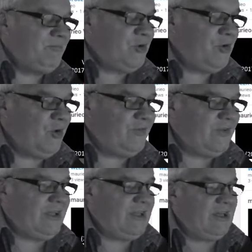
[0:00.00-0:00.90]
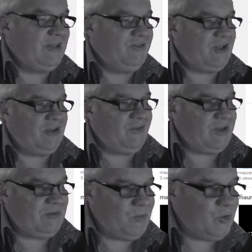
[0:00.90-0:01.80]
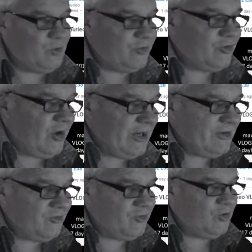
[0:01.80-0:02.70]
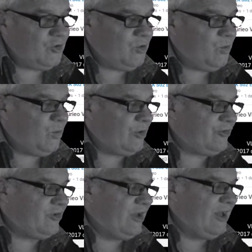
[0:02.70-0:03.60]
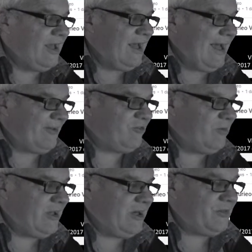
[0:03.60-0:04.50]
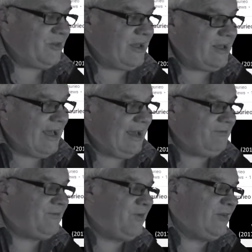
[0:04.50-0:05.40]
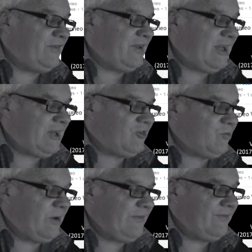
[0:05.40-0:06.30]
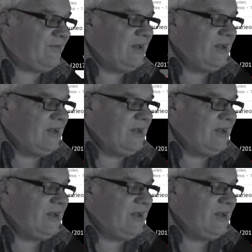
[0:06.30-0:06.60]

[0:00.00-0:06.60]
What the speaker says: on the in the Moodle site in due course. Ask me anything. Can't find the XREF.